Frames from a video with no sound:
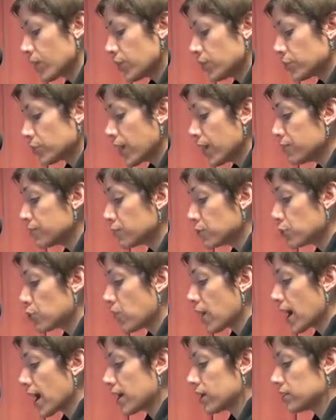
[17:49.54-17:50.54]
So after a
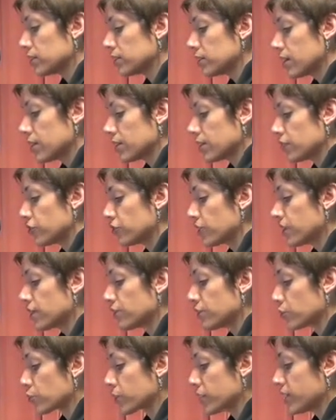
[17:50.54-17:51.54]
while, the
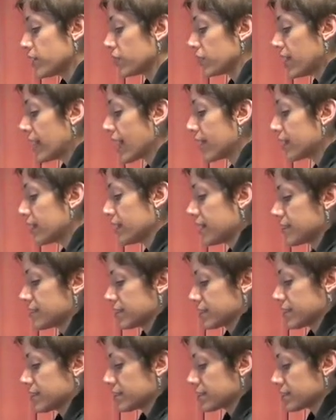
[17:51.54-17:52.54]
cheetahs reach
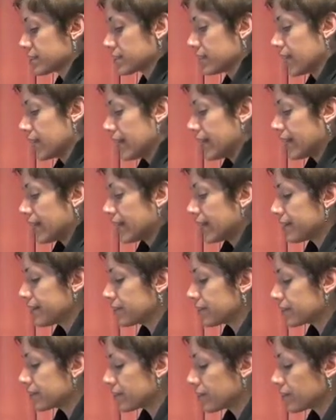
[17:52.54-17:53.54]
adolescence,
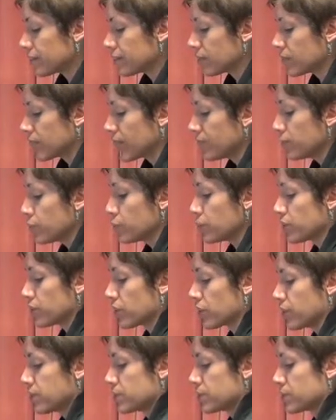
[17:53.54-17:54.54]
and even when
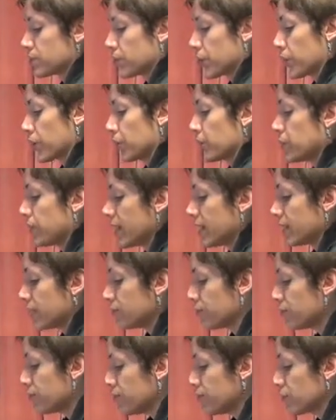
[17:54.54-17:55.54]
they're in this period, when they
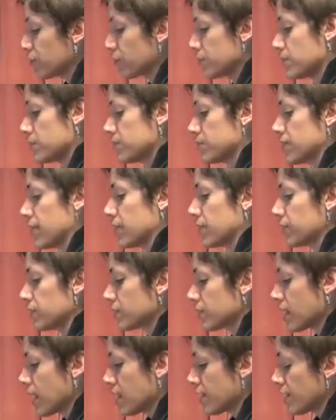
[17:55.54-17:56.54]
can fend for
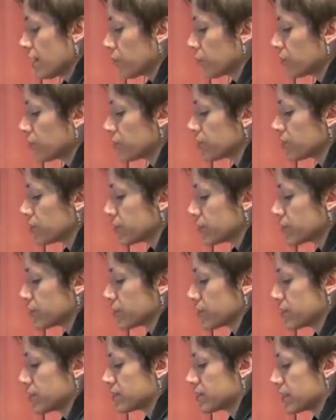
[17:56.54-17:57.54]
themselves, they will still
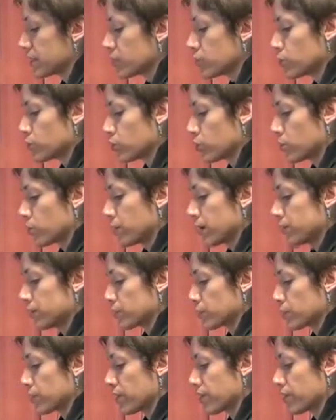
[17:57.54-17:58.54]
spend several more
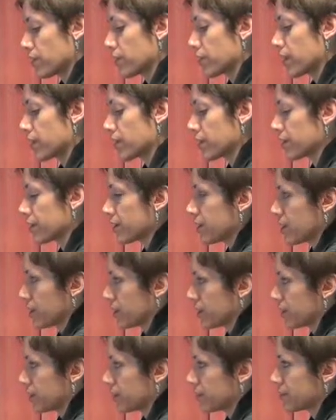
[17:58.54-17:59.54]
months with their mother,
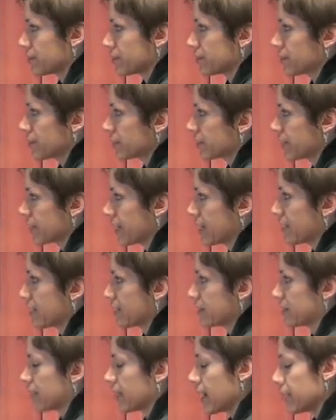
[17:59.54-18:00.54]
because this again
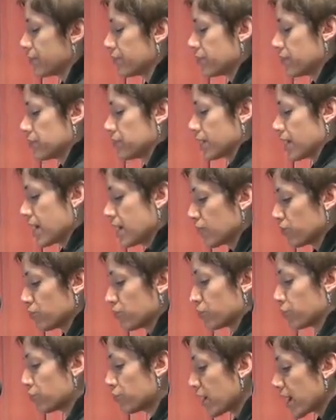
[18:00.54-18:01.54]
is a time for them to kind of
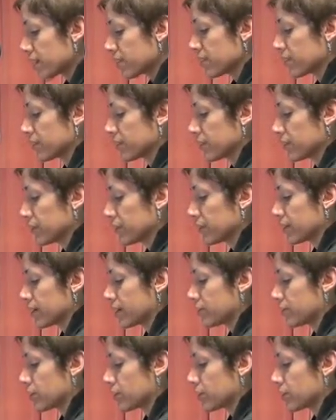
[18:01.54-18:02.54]
perfect the skills
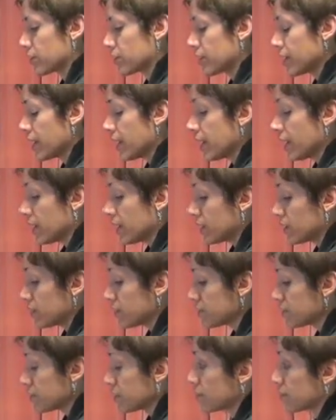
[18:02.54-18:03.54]
they've learned, and
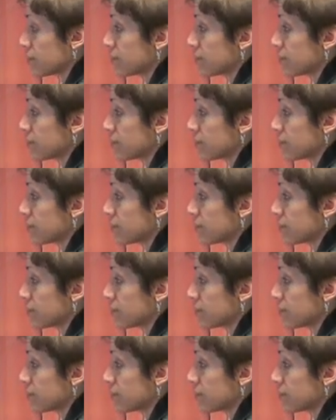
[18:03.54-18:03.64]
also